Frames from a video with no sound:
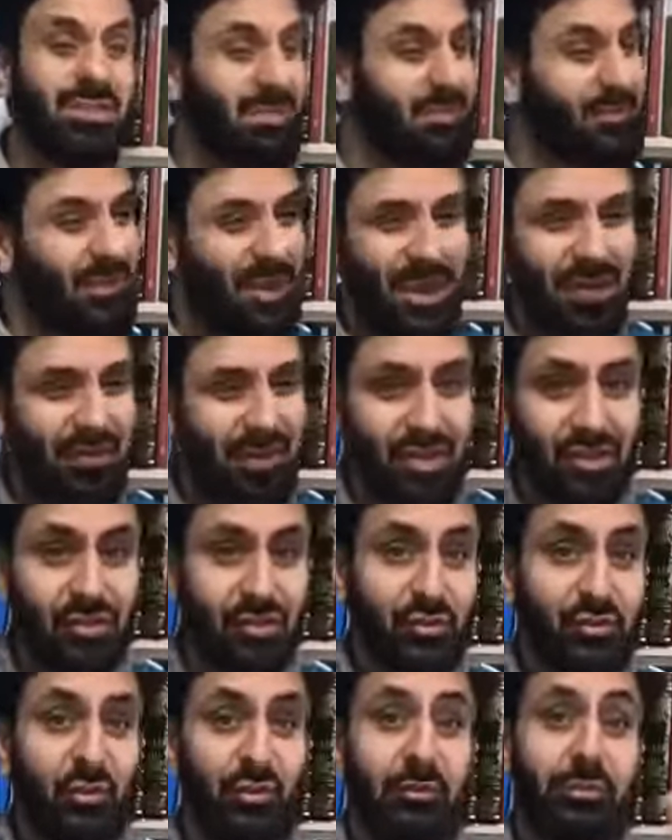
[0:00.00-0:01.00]
it's very, very
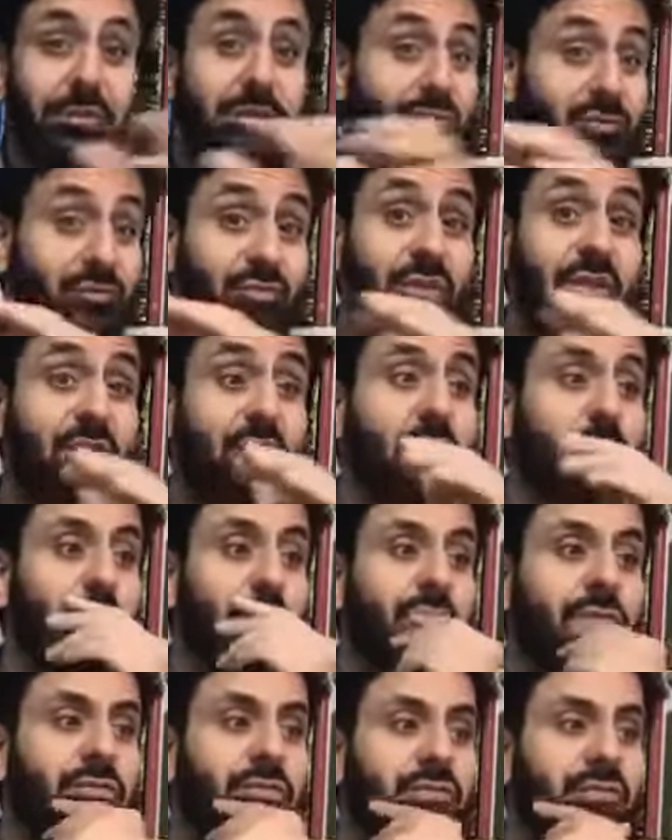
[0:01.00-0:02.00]
short, but it's a really good
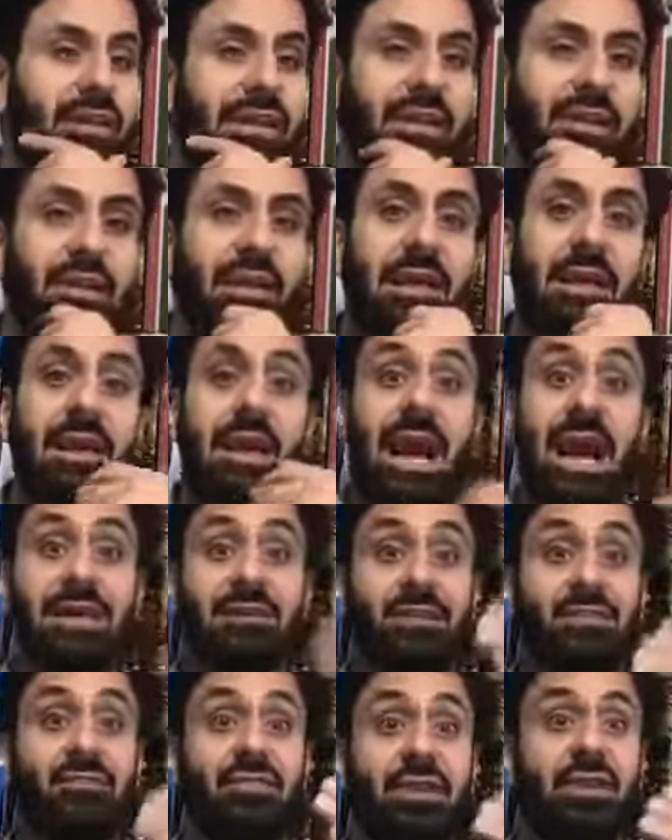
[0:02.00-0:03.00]
book to read
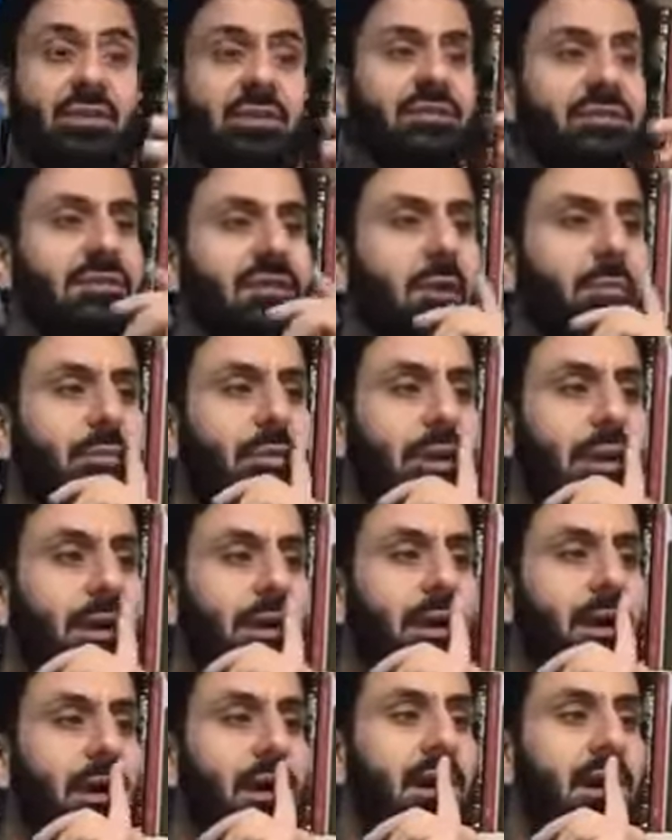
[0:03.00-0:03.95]
as a really good summary.